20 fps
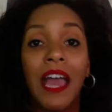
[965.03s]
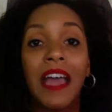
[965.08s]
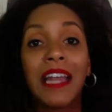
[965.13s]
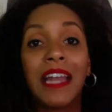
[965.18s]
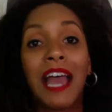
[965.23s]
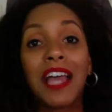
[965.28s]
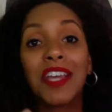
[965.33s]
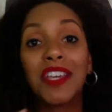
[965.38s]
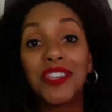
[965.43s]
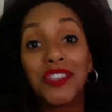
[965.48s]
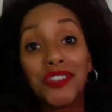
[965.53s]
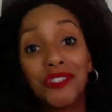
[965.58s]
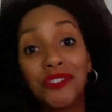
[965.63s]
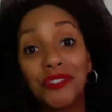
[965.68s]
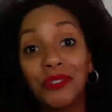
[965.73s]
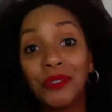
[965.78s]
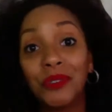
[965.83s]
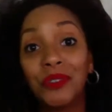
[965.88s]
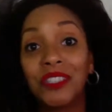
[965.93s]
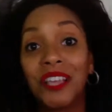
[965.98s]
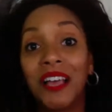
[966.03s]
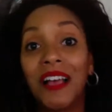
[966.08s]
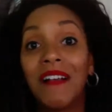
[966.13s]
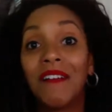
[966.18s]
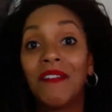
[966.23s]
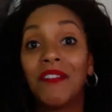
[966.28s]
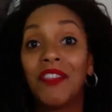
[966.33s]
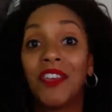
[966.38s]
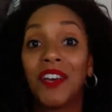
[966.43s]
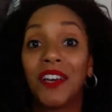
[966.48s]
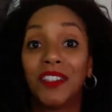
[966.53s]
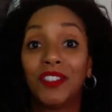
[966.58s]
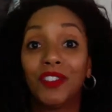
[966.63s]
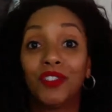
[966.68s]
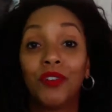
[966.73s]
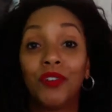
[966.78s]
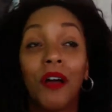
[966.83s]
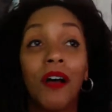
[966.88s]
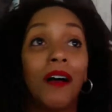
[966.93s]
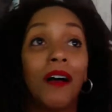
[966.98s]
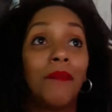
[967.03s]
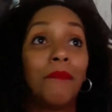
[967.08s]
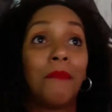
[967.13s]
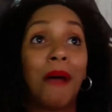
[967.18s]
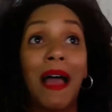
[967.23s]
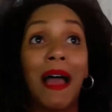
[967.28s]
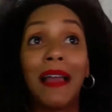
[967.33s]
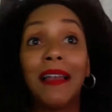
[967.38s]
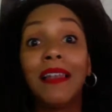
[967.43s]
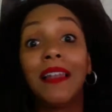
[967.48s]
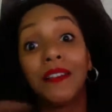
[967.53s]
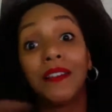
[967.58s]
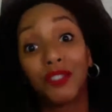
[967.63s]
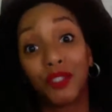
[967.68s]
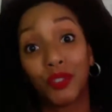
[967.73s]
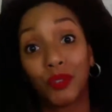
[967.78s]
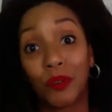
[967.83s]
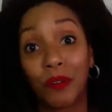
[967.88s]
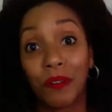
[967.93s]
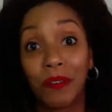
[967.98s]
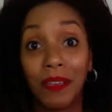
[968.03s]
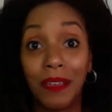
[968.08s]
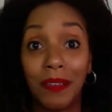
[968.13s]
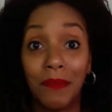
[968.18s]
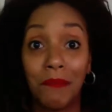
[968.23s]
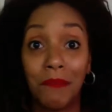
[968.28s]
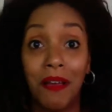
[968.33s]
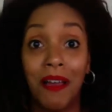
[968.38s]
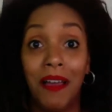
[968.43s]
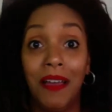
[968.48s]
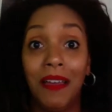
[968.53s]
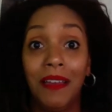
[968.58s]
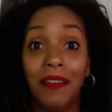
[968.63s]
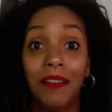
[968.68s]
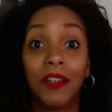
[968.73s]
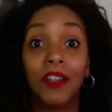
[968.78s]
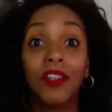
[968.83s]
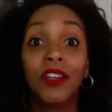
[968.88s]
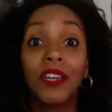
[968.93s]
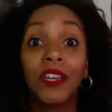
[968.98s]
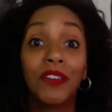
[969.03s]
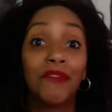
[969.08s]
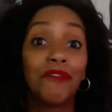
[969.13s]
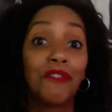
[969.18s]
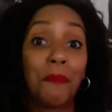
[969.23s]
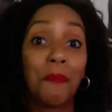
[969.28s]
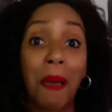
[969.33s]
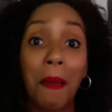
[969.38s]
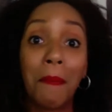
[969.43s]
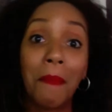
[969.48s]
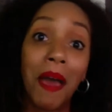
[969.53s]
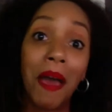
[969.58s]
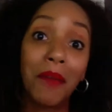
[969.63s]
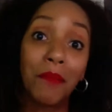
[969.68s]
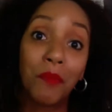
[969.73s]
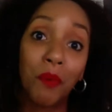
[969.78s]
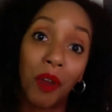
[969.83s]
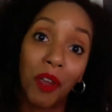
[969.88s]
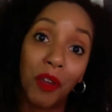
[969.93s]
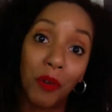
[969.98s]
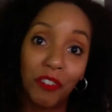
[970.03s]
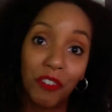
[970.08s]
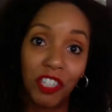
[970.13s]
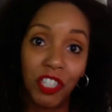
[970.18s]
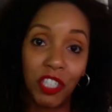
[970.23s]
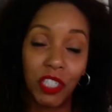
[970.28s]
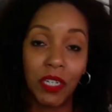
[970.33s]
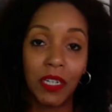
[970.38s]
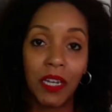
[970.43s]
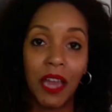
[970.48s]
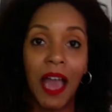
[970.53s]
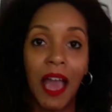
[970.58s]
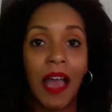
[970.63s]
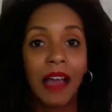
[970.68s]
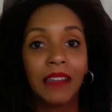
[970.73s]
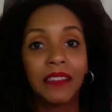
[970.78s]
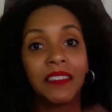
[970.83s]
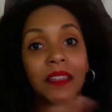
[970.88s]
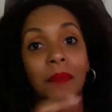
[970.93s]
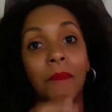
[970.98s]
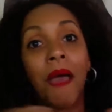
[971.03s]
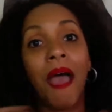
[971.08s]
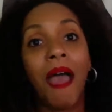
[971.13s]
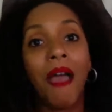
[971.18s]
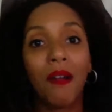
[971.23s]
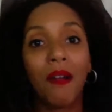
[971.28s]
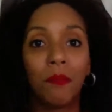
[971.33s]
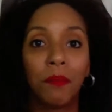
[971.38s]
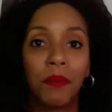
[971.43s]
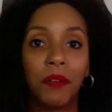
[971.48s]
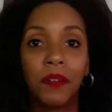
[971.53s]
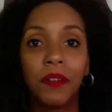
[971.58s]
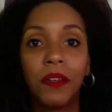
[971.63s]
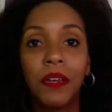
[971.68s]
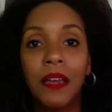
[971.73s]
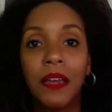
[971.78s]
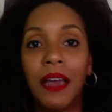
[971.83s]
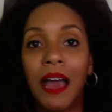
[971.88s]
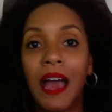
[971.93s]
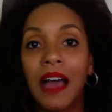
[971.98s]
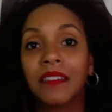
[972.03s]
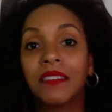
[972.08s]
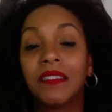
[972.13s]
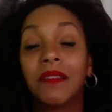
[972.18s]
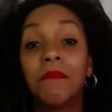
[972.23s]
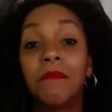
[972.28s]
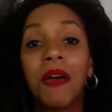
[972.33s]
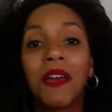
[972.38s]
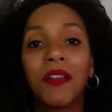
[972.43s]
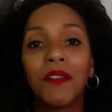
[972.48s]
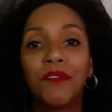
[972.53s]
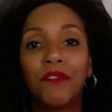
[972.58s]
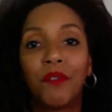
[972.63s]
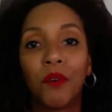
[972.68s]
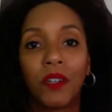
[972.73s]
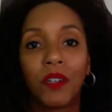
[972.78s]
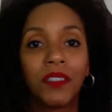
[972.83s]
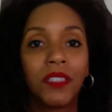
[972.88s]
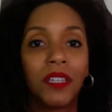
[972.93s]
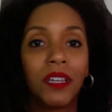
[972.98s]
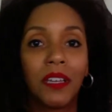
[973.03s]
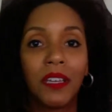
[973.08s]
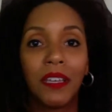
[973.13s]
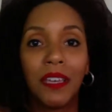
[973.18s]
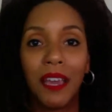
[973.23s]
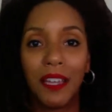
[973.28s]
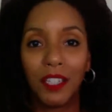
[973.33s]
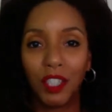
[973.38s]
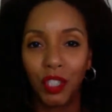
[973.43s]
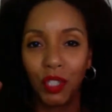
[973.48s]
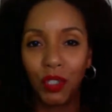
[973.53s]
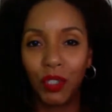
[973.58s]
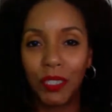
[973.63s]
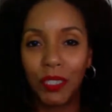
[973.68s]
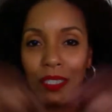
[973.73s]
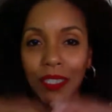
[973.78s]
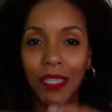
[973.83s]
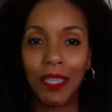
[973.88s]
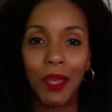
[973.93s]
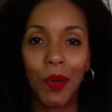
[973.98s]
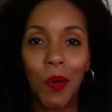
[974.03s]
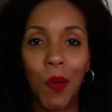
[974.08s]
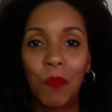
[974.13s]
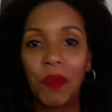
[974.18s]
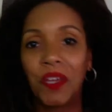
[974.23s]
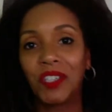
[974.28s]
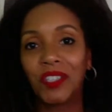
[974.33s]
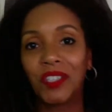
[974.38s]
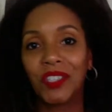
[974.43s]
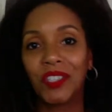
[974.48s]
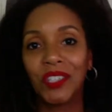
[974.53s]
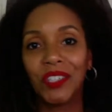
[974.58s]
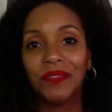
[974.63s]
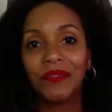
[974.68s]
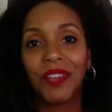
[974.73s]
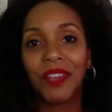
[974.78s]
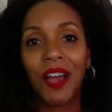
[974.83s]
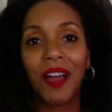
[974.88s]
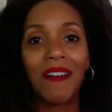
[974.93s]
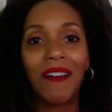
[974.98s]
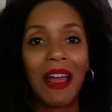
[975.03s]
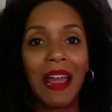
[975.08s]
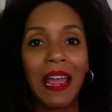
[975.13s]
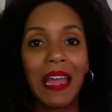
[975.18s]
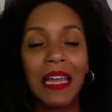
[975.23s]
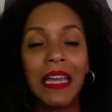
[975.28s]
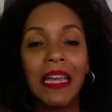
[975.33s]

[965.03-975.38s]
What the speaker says: And I use my love story, my looking for my bad boy Christian, as the parable, as the metaphor to get you to see the whole picture. All right.